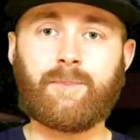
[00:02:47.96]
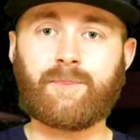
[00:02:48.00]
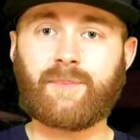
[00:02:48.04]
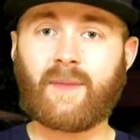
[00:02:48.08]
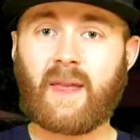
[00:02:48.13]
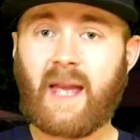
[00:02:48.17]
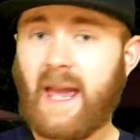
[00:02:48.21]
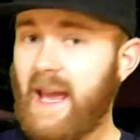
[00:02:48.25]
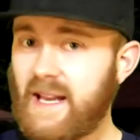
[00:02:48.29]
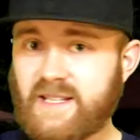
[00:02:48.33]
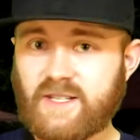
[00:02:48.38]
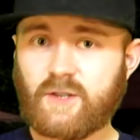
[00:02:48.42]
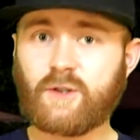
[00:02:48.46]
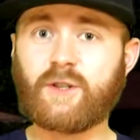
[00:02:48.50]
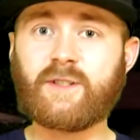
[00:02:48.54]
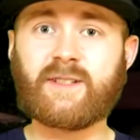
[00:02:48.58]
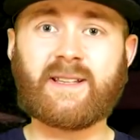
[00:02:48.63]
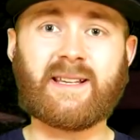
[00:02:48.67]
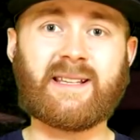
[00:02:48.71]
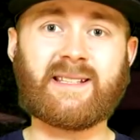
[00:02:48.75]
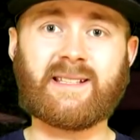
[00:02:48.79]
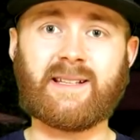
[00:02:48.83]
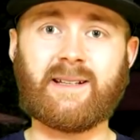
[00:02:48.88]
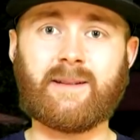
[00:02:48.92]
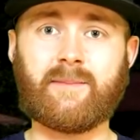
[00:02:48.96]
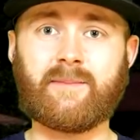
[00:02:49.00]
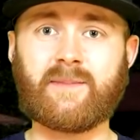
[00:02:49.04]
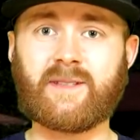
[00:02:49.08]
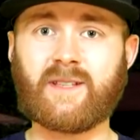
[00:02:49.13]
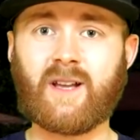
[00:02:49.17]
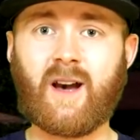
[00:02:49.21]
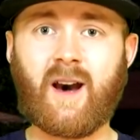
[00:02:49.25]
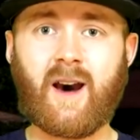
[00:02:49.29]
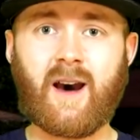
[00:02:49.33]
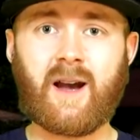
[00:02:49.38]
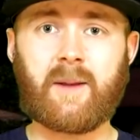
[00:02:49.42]

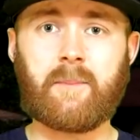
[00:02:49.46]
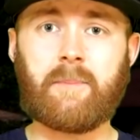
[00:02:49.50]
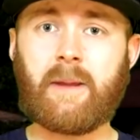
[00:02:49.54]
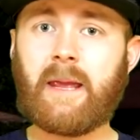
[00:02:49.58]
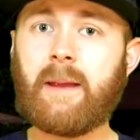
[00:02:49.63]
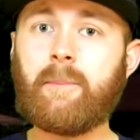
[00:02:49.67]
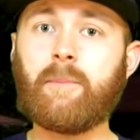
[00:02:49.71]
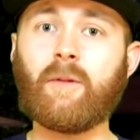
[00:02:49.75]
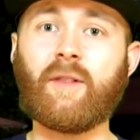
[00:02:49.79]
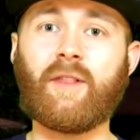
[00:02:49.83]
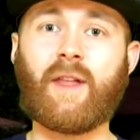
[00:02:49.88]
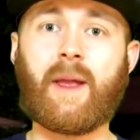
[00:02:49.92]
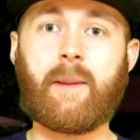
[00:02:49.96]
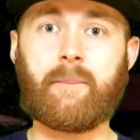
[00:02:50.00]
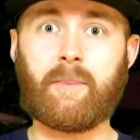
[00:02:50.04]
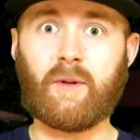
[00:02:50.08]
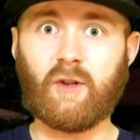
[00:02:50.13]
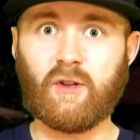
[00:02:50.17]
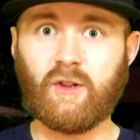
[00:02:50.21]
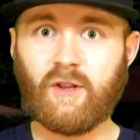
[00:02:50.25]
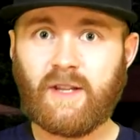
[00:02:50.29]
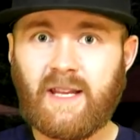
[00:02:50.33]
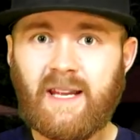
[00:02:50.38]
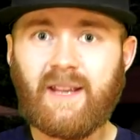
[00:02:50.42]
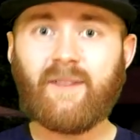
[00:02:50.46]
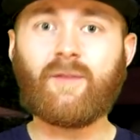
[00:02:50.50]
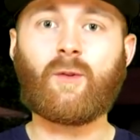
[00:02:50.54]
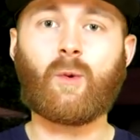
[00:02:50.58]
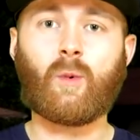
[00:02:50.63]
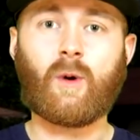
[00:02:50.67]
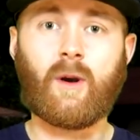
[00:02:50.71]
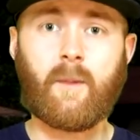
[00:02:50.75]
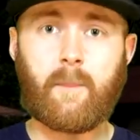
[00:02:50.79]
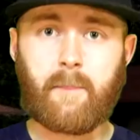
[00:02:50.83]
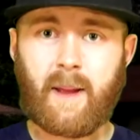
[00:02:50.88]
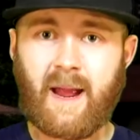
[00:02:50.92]
exorcisms on people they believed
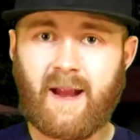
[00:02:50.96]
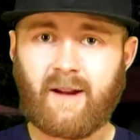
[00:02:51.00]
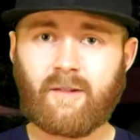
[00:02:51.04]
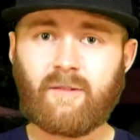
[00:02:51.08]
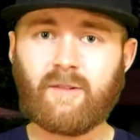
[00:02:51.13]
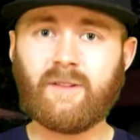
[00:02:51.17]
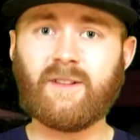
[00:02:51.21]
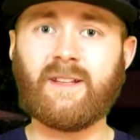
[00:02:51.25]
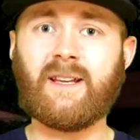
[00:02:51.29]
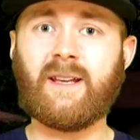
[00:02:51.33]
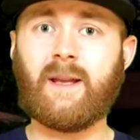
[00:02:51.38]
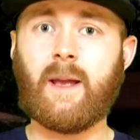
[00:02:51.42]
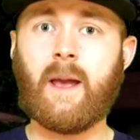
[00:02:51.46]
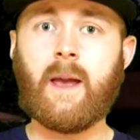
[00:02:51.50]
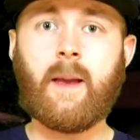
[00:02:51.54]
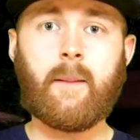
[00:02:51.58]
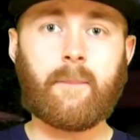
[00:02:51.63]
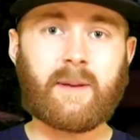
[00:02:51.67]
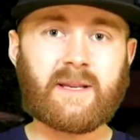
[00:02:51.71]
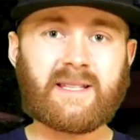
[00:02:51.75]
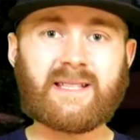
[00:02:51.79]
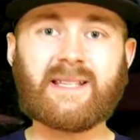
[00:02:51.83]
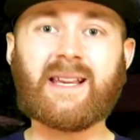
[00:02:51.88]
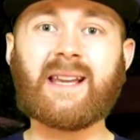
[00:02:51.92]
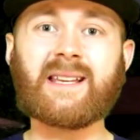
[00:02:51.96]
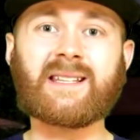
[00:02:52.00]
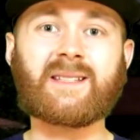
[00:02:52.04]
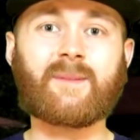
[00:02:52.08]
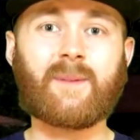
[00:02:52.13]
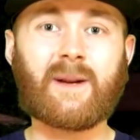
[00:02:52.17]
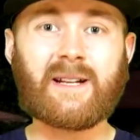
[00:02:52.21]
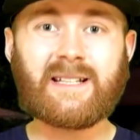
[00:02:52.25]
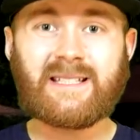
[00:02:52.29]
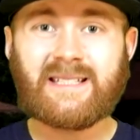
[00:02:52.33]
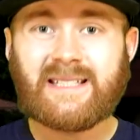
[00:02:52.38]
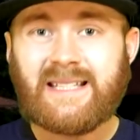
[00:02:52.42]
were apparently possessed
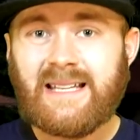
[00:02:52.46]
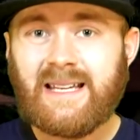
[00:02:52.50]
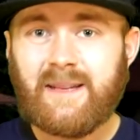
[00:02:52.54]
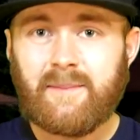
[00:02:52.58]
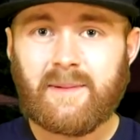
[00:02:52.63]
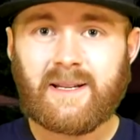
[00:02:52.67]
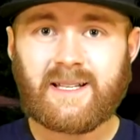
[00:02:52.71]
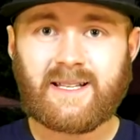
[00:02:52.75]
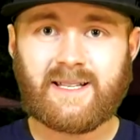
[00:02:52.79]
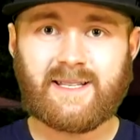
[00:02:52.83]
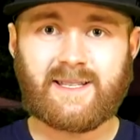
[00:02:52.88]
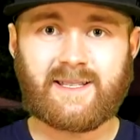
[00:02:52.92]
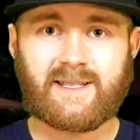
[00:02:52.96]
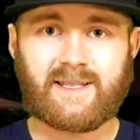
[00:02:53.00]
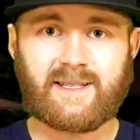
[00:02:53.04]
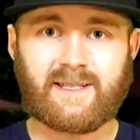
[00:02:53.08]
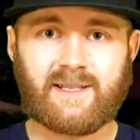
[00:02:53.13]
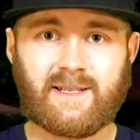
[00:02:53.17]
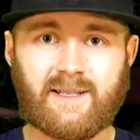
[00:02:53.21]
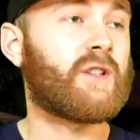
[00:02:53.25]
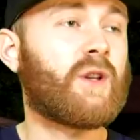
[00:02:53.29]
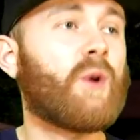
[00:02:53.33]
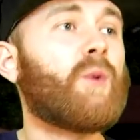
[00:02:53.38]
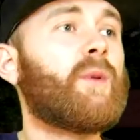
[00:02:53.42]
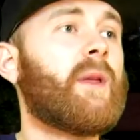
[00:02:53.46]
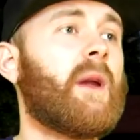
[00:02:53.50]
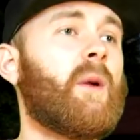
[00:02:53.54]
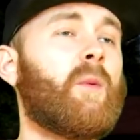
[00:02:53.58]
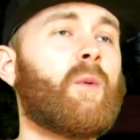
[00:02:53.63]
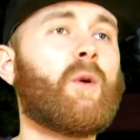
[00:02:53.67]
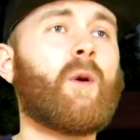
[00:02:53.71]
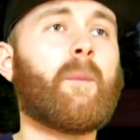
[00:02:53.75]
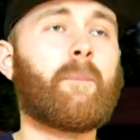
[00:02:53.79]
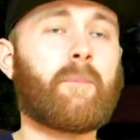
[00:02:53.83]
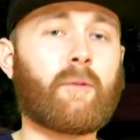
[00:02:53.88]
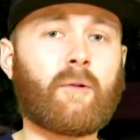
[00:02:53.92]
by demons. So they
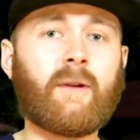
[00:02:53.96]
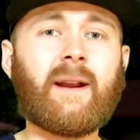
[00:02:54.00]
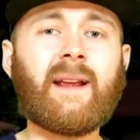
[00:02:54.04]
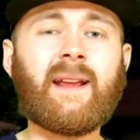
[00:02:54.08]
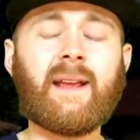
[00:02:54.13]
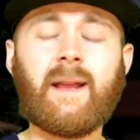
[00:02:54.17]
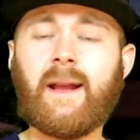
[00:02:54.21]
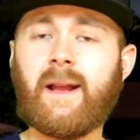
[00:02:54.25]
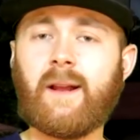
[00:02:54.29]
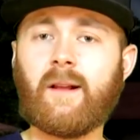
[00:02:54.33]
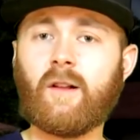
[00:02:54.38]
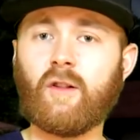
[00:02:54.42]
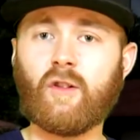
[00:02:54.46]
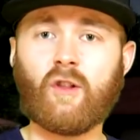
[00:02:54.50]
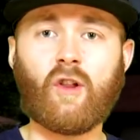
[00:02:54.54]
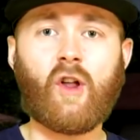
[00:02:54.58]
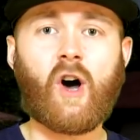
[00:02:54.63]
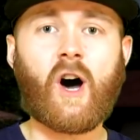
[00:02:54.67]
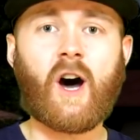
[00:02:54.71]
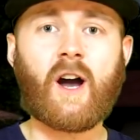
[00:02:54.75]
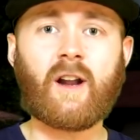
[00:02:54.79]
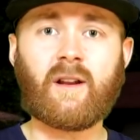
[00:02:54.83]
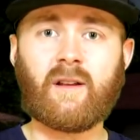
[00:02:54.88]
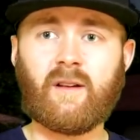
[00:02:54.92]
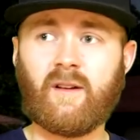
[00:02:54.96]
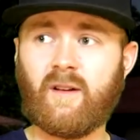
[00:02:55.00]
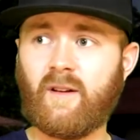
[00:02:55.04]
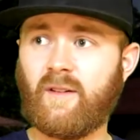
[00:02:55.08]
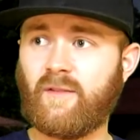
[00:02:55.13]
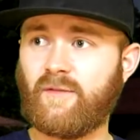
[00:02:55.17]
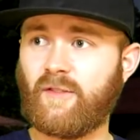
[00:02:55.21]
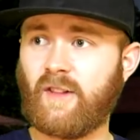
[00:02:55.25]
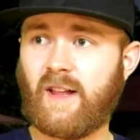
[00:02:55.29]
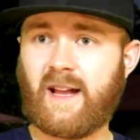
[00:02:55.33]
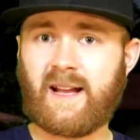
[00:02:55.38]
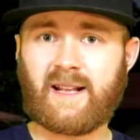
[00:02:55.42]
were bringing a lot
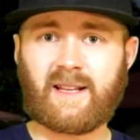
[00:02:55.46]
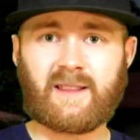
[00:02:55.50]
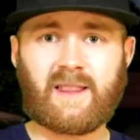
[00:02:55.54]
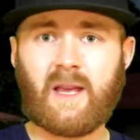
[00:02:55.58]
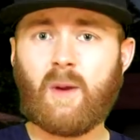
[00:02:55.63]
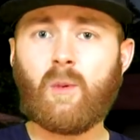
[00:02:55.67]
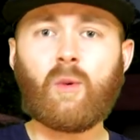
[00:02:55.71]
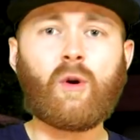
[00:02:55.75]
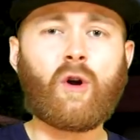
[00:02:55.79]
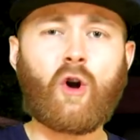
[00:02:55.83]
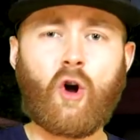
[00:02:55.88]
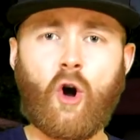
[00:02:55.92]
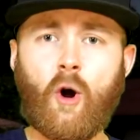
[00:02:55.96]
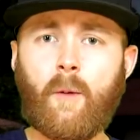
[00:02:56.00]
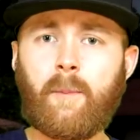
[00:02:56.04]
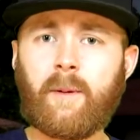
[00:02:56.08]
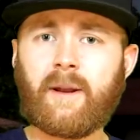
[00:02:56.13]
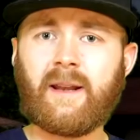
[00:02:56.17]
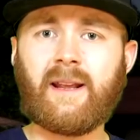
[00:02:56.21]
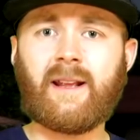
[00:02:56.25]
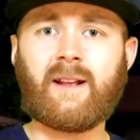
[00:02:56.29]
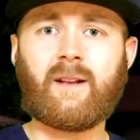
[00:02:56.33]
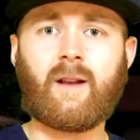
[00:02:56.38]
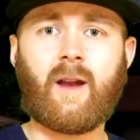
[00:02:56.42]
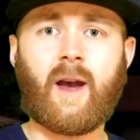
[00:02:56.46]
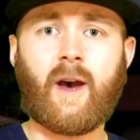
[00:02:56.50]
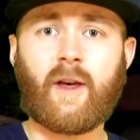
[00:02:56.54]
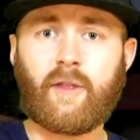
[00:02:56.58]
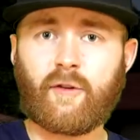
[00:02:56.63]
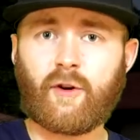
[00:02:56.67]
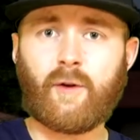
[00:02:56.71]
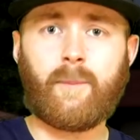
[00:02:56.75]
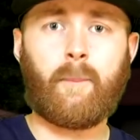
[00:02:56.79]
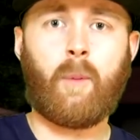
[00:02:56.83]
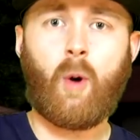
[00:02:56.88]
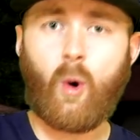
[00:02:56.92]
of, like, they were opening
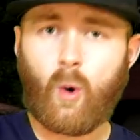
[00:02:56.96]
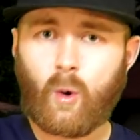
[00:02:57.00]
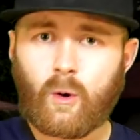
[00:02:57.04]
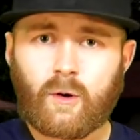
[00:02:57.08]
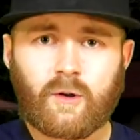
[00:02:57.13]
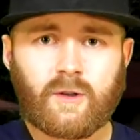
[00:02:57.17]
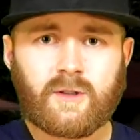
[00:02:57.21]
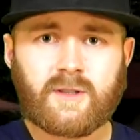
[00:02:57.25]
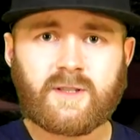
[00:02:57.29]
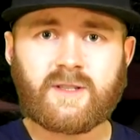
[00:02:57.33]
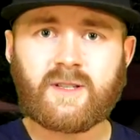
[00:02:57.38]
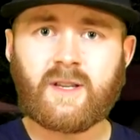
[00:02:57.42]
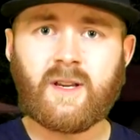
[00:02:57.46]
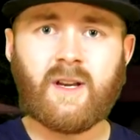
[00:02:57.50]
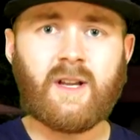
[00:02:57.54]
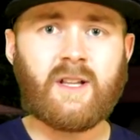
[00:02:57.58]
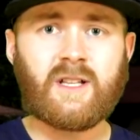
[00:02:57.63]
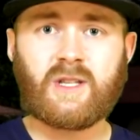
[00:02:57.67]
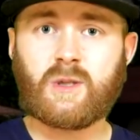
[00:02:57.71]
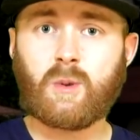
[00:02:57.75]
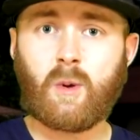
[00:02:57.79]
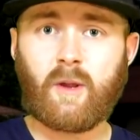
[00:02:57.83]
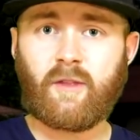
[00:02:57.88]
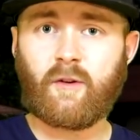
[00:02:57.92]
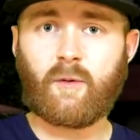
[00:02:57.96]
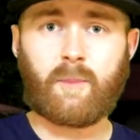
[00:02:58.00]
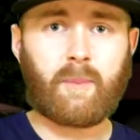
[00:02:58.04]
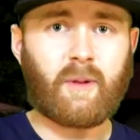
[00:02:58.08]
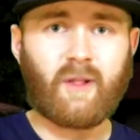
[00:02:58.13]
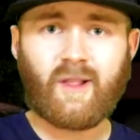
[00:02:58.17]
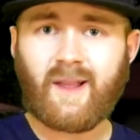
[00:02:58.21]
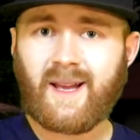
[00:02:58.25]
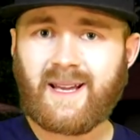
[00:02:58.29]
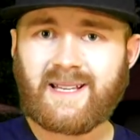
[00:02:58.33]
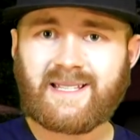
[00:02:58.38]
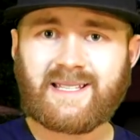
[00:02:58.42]
other portals to other
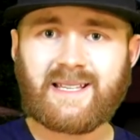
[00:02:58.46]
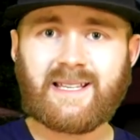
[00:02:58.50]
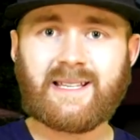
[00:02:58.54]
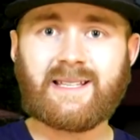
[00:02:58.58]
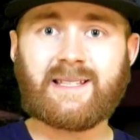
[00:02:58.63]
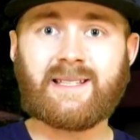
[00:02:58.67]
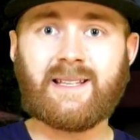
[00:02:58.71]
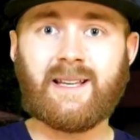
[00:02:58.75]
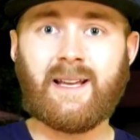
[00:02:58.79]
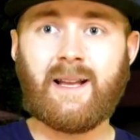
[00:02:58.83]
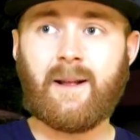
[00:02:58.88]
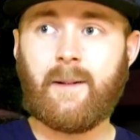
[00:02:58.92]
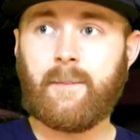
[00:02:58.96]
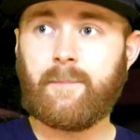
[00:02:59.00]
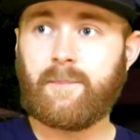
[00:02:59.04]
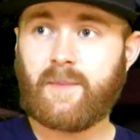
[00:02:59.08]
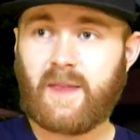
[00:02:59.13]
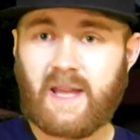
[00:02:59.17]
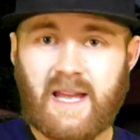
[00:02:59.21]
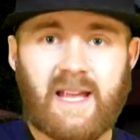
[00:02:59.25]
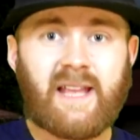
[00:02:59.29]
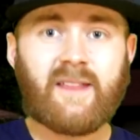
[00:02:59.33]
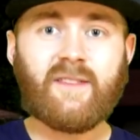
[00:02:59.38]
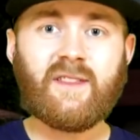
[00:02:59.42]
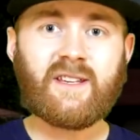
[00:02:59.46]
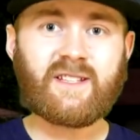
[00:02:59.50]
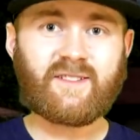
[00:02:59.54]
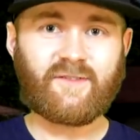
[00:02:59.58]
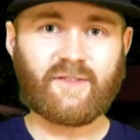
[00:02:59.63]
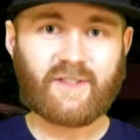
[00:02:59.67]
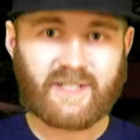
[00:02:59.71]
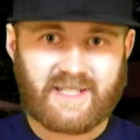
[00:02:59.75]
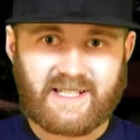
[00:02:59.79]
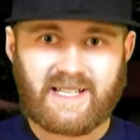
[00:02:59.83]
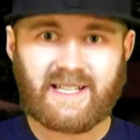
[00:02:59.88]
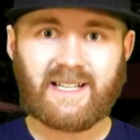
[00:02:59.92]
places in this
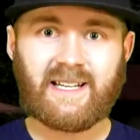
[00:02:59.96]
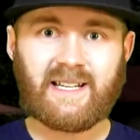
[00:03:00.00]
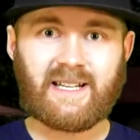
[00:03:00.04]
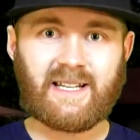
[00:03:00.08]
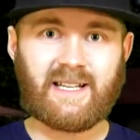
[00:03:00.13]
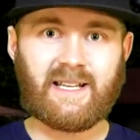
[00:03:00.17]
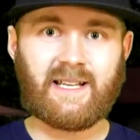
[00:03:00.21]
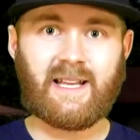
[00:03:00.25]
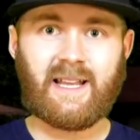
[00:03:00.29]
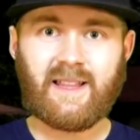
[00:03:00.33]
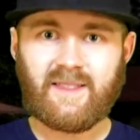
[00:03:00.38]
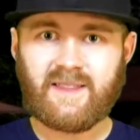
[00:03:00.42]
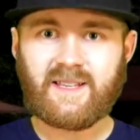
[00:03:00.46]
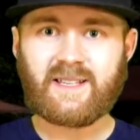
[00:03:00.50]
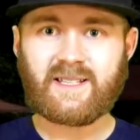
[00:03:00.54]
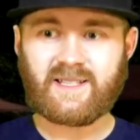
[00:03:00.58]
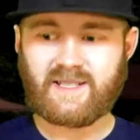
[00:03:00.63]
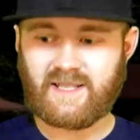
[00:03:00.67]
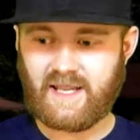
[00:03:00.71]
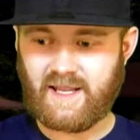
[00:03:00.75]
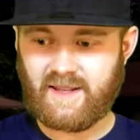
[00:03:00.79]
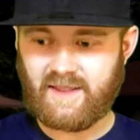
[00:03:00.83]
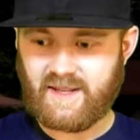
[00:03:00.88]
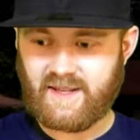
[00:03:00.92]
vicinity, in this